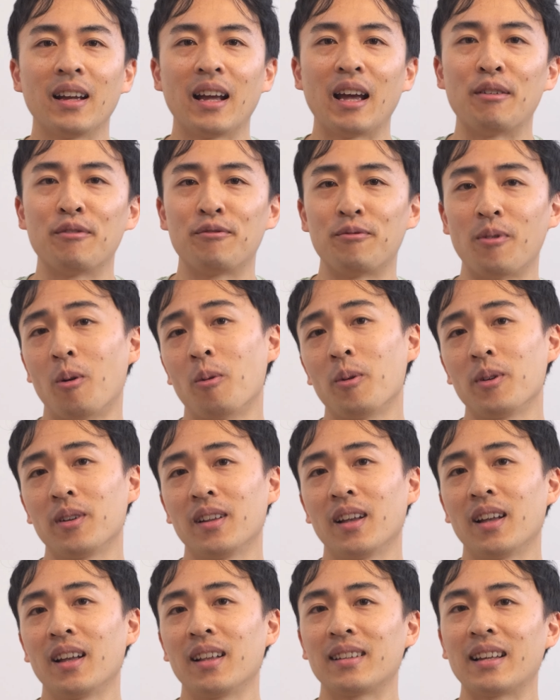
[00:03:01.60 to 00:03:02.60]
and forward
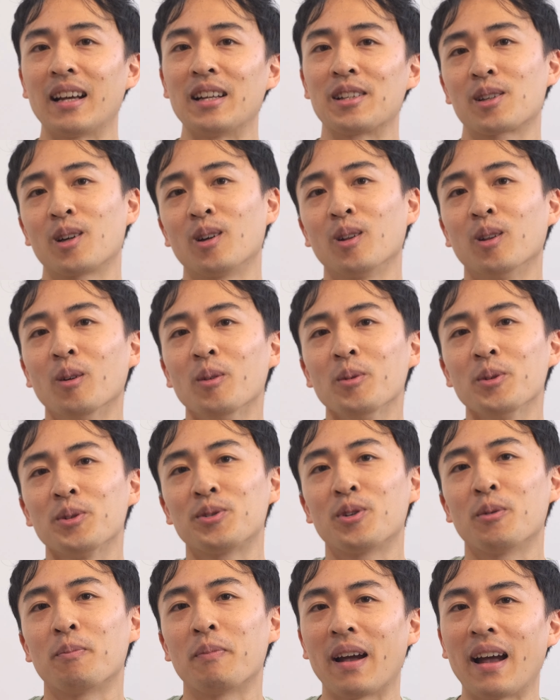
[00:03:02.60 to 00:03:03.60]
that it's close
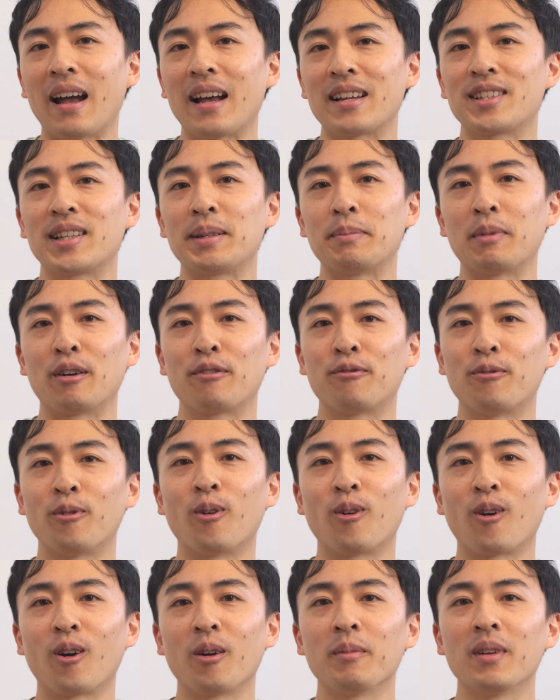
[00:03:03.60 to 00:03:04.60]
to passing my
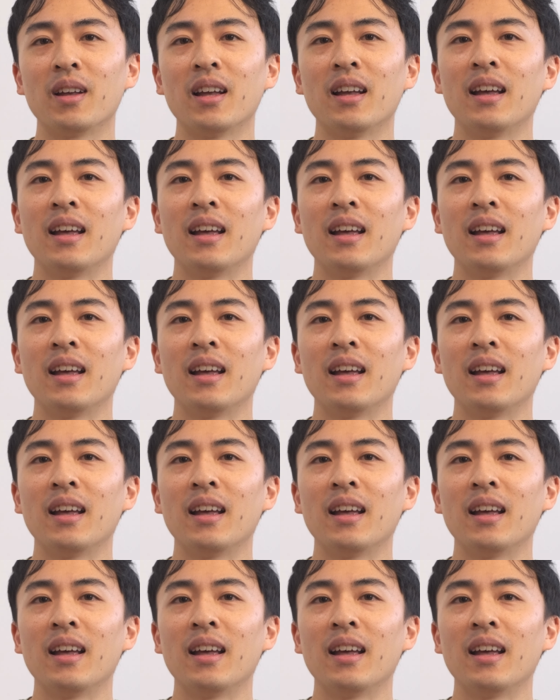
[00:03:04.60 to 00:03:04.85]
forearm,